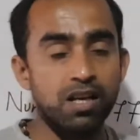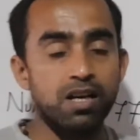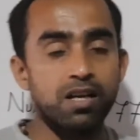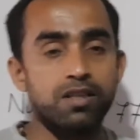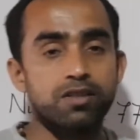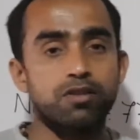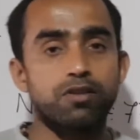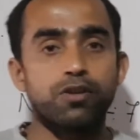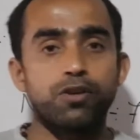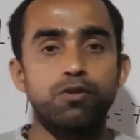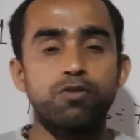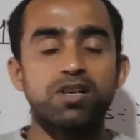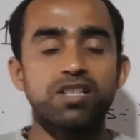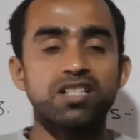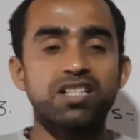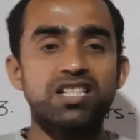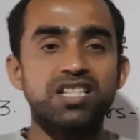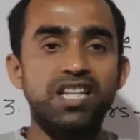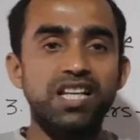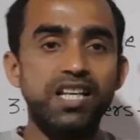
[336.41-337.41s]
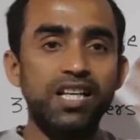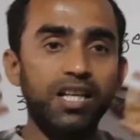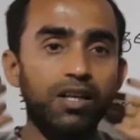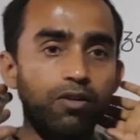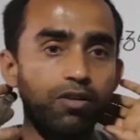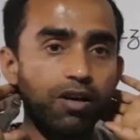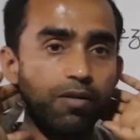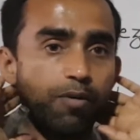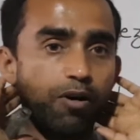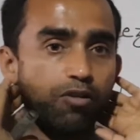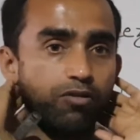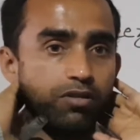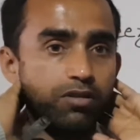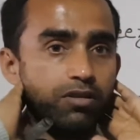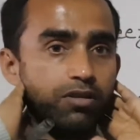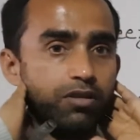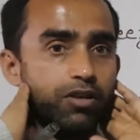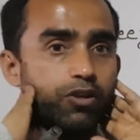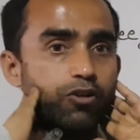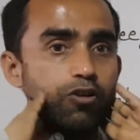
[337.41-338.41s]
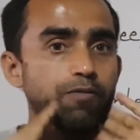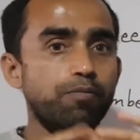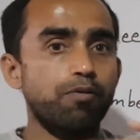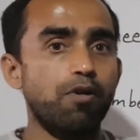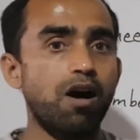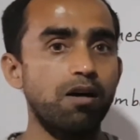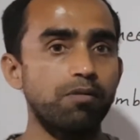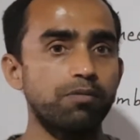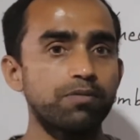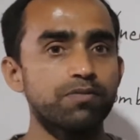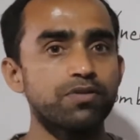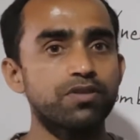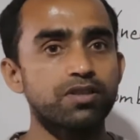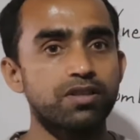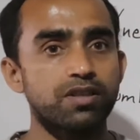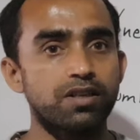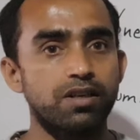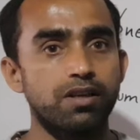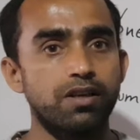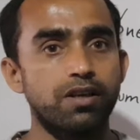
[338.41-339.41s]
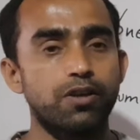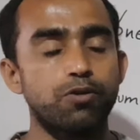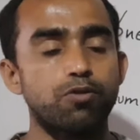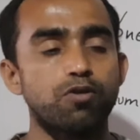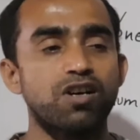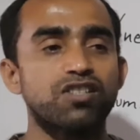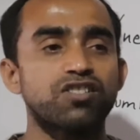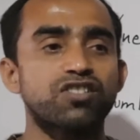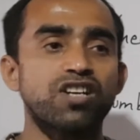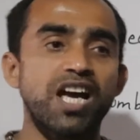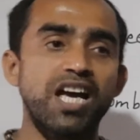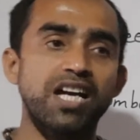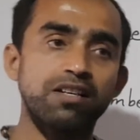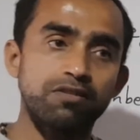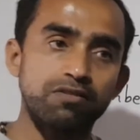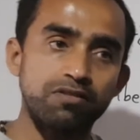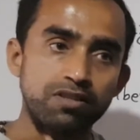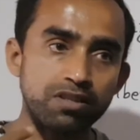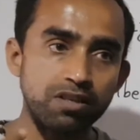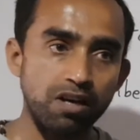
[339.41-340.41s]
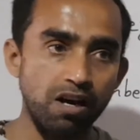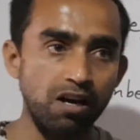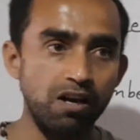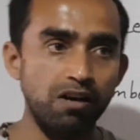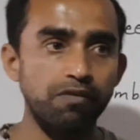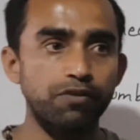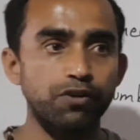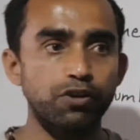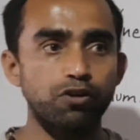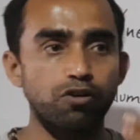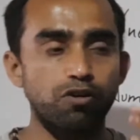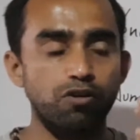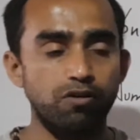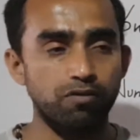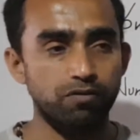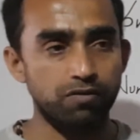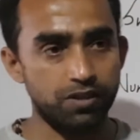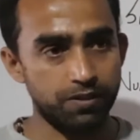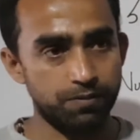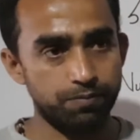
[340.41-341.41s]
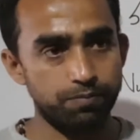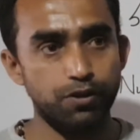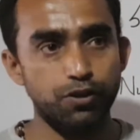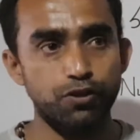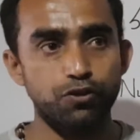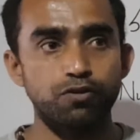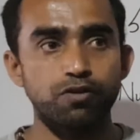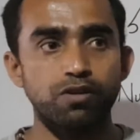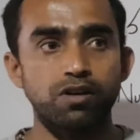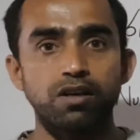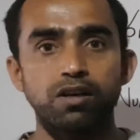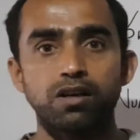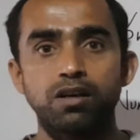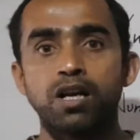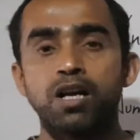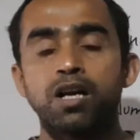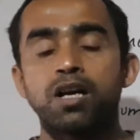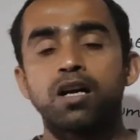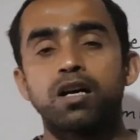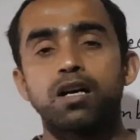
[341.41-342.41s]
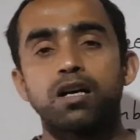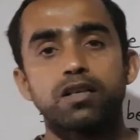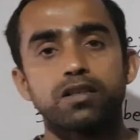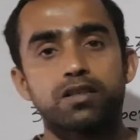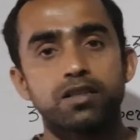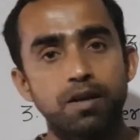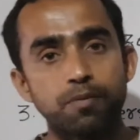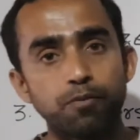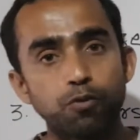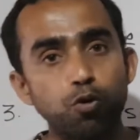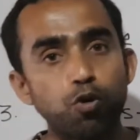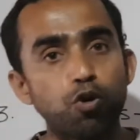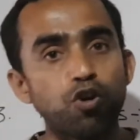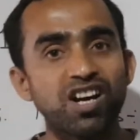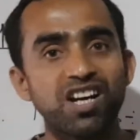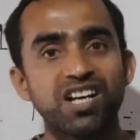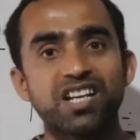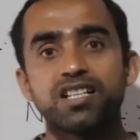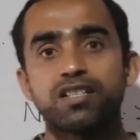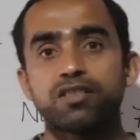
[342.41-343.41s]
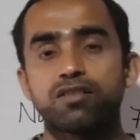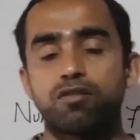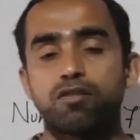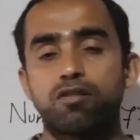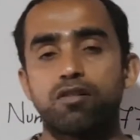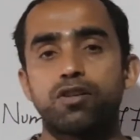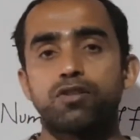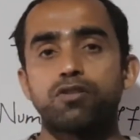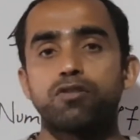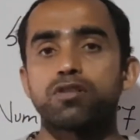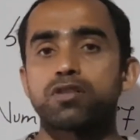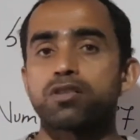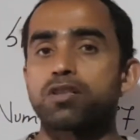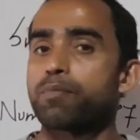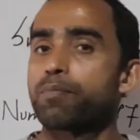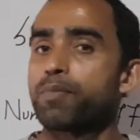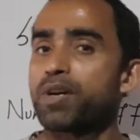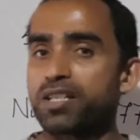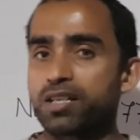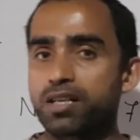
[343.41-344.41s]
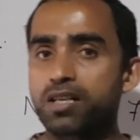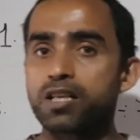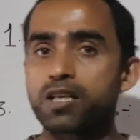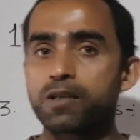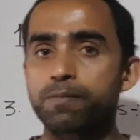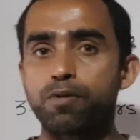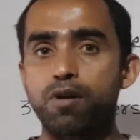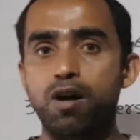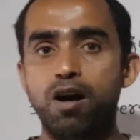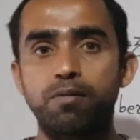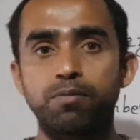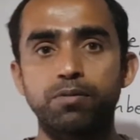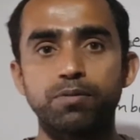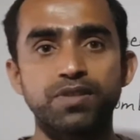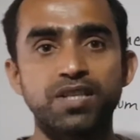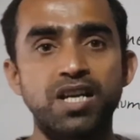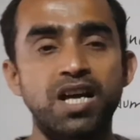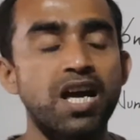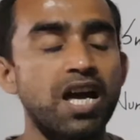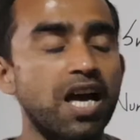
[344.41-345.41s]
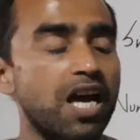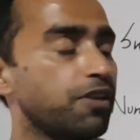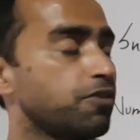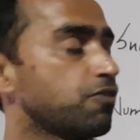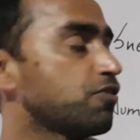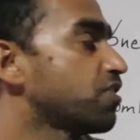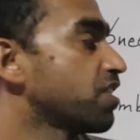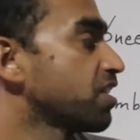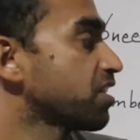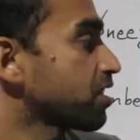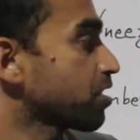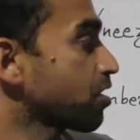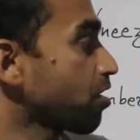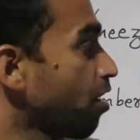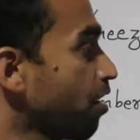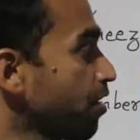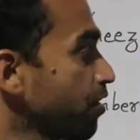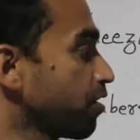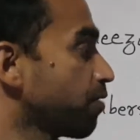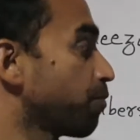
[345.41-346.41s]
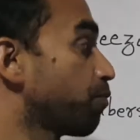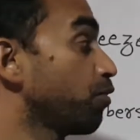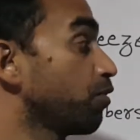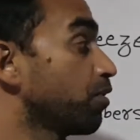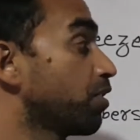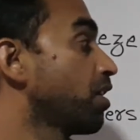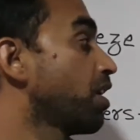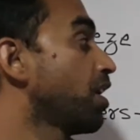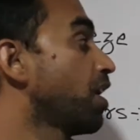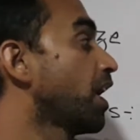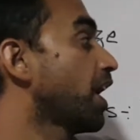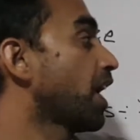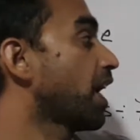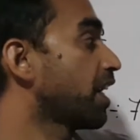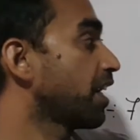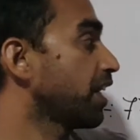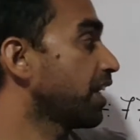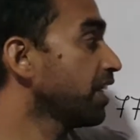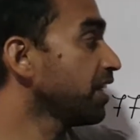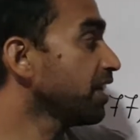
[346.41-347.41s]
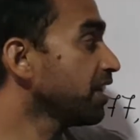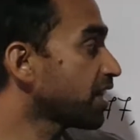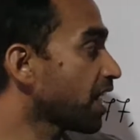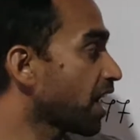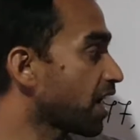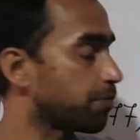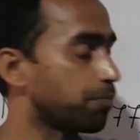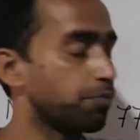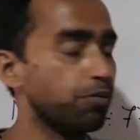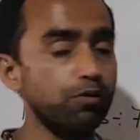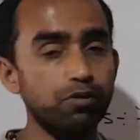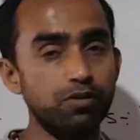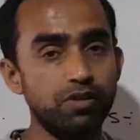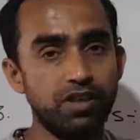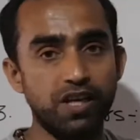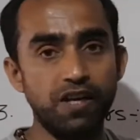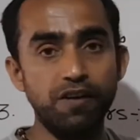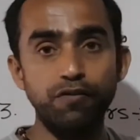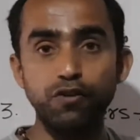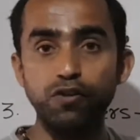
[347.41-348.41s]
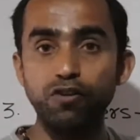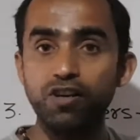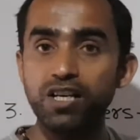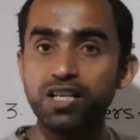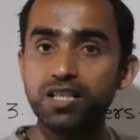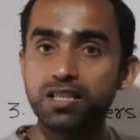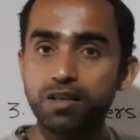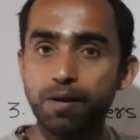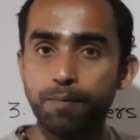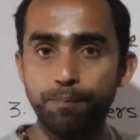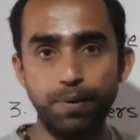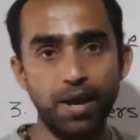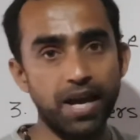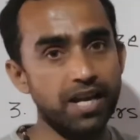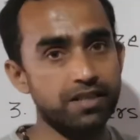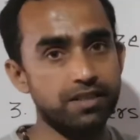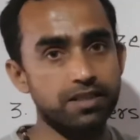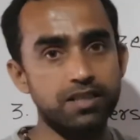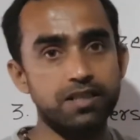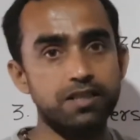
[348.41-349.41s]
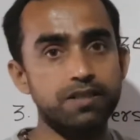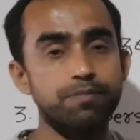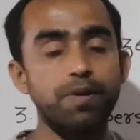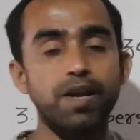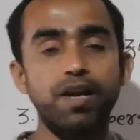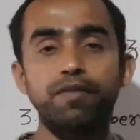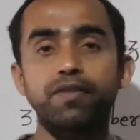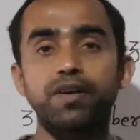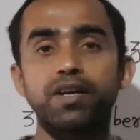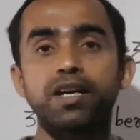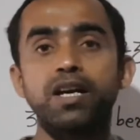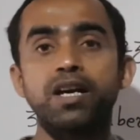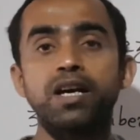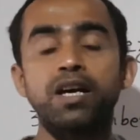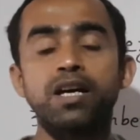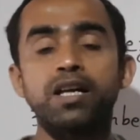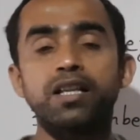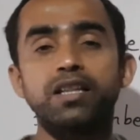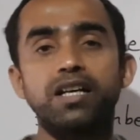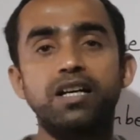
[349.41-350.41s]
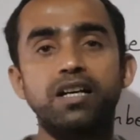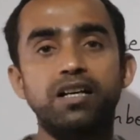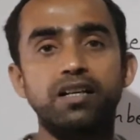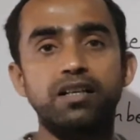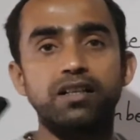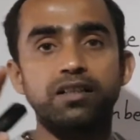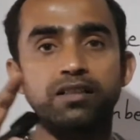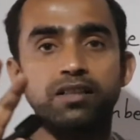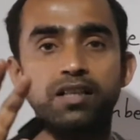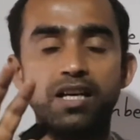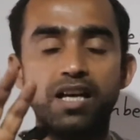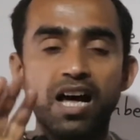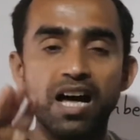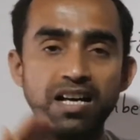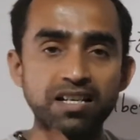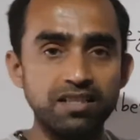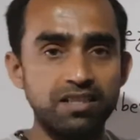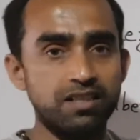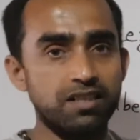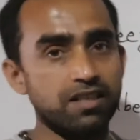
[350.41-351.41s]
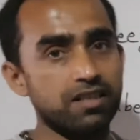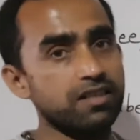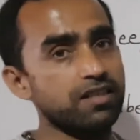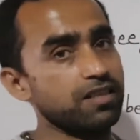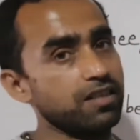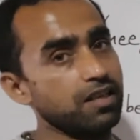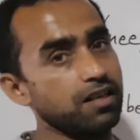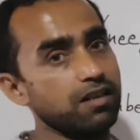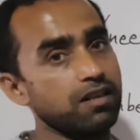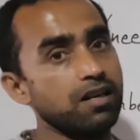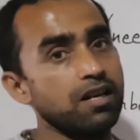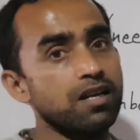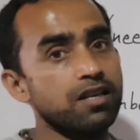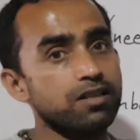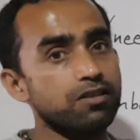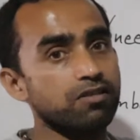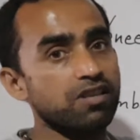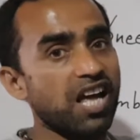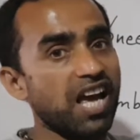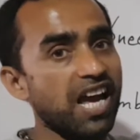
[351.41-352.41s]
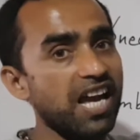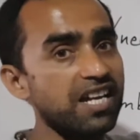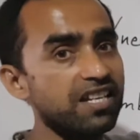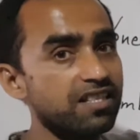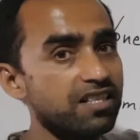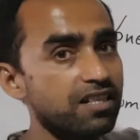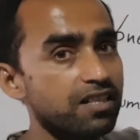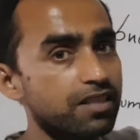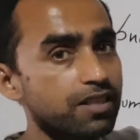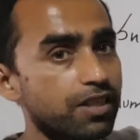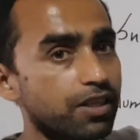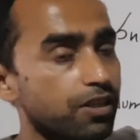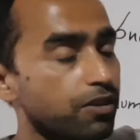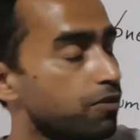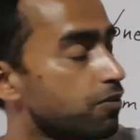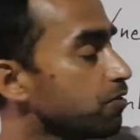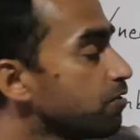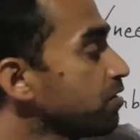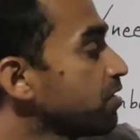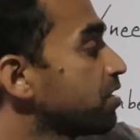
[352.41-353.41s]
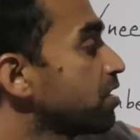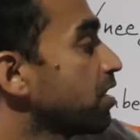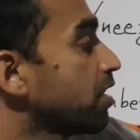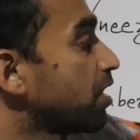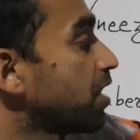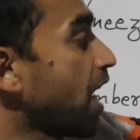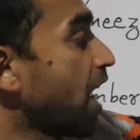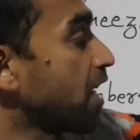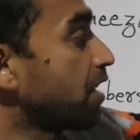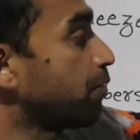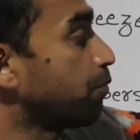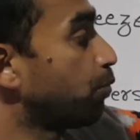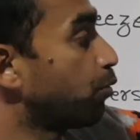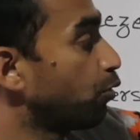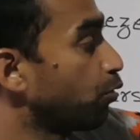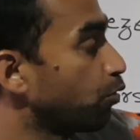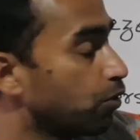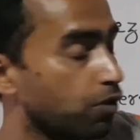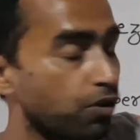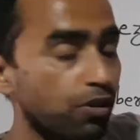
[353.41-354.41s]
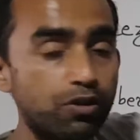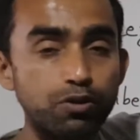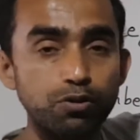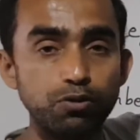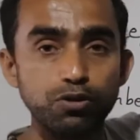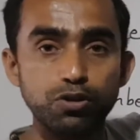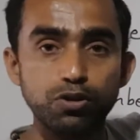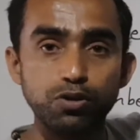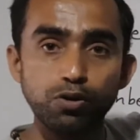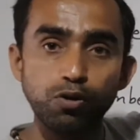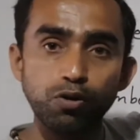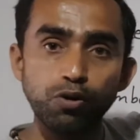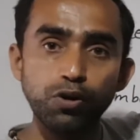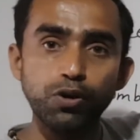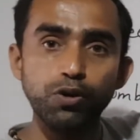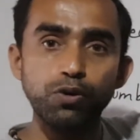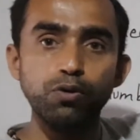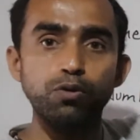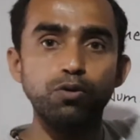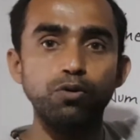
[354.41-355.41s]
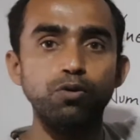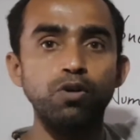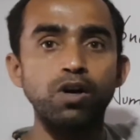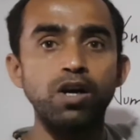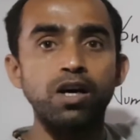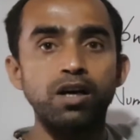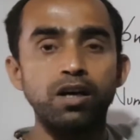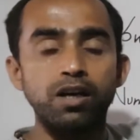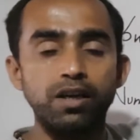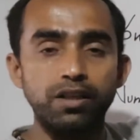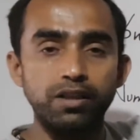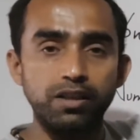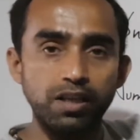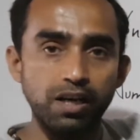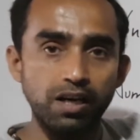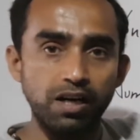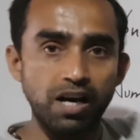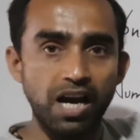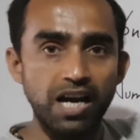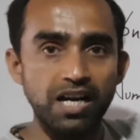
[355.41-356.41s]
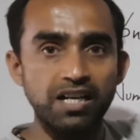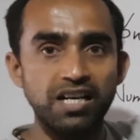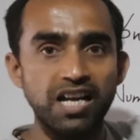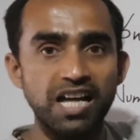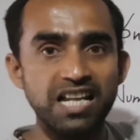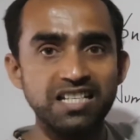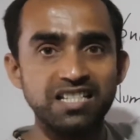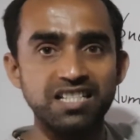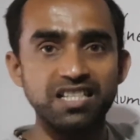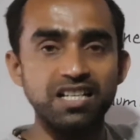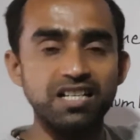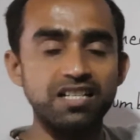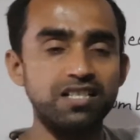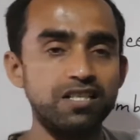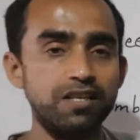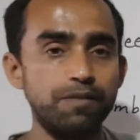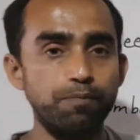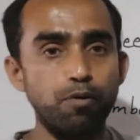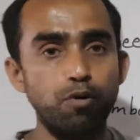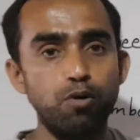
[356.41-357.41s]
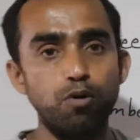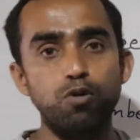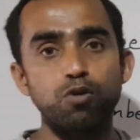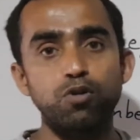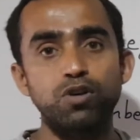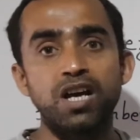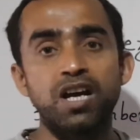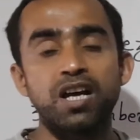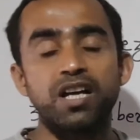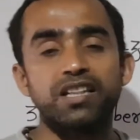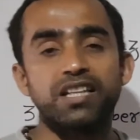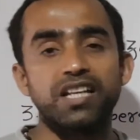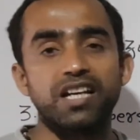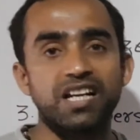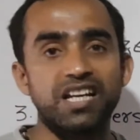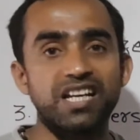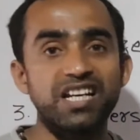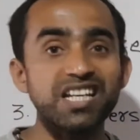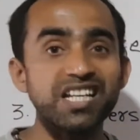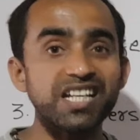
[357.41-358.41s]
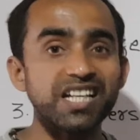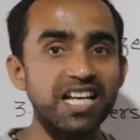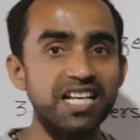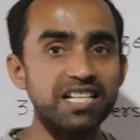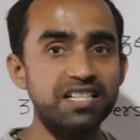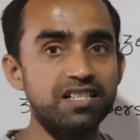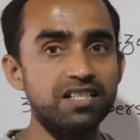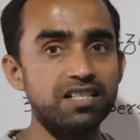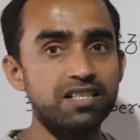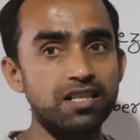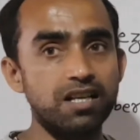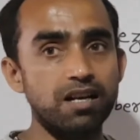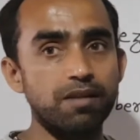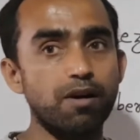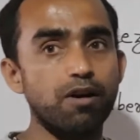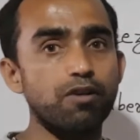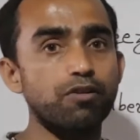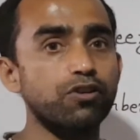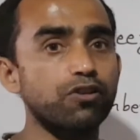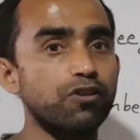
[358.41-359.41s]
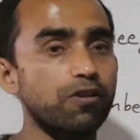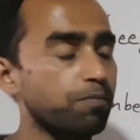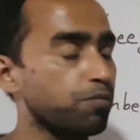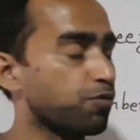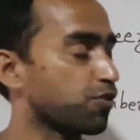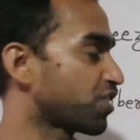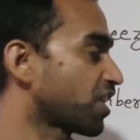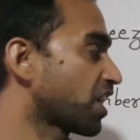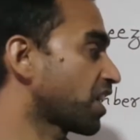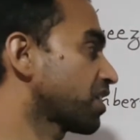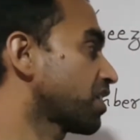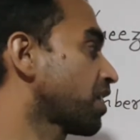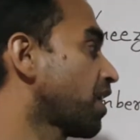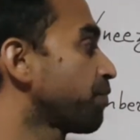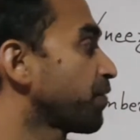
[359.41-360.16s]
So you are just thinking about your problems, you are trying to solve your spiritual some queries or your some material problems, and you just turn your book, and in that book, if you read some pages, maybe the answer is there. So the angels use that book to show you their guidelines, their support, their indications about your projects.